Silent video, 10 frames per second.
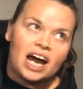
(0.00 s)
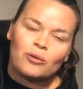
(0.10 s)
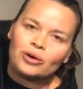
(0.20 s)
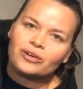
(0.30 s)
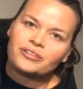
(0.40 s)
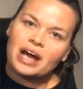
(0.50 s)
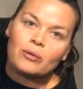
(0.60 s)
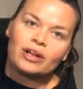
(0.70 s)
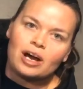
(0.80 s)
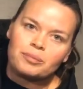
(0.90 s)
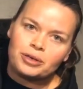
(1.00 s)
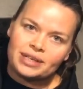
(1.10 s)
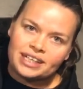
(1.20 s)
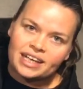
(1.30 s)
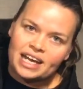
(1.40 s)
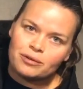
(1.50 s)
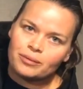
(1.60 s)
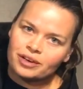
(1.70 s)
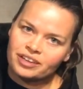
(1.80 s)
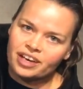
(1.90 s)
will help you indicate
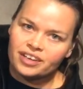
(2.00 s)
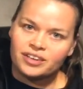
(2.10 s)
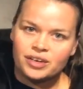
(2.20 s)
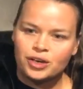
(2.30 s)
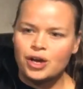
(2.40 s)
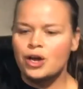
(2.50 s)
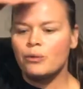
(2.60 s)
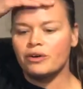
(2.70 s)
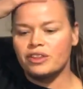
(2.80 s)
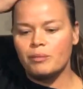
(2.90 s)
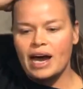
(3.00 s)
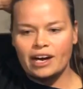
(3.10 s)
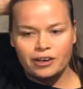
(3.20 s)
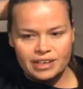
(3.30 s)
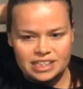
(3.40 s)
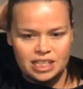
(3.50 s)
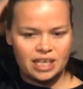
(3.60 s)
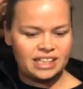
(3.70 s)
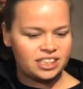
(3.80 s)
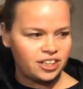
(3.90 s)
where the backer is to
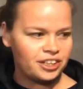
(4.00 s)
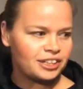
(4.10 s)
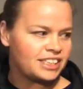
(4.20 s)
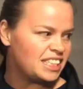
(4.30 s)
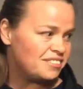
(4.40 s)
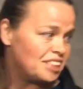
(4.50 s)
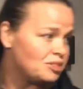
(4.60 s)
install your TV.